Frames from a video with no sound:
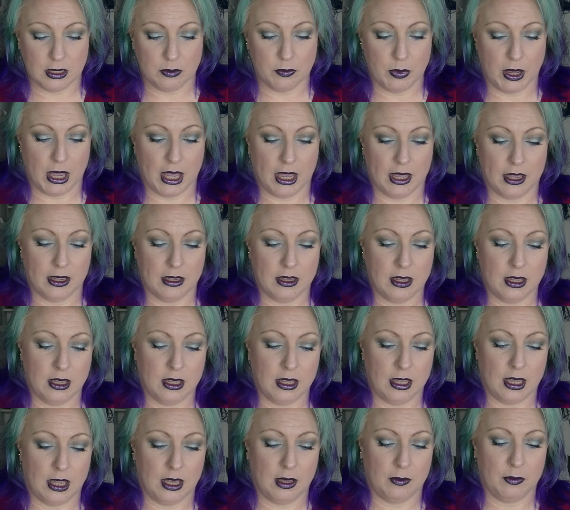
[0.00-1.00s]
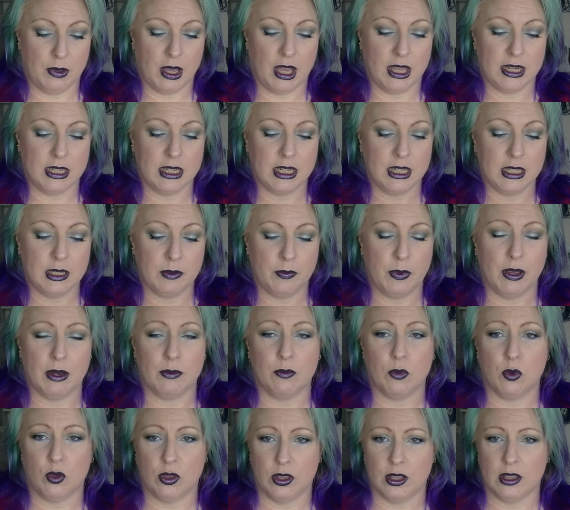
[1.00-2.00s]
bag. I did spend
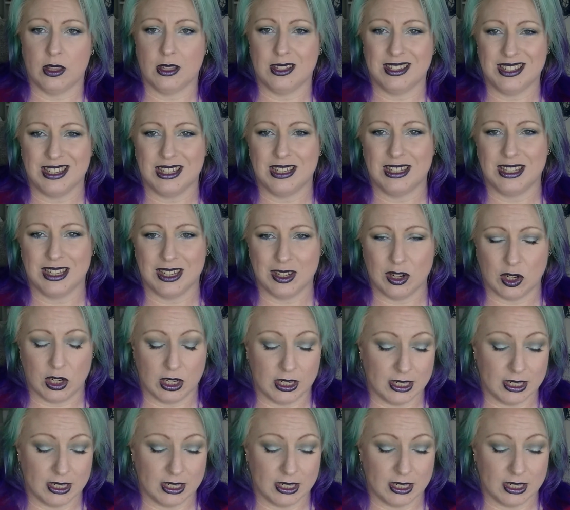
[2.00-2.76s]
more than the $60.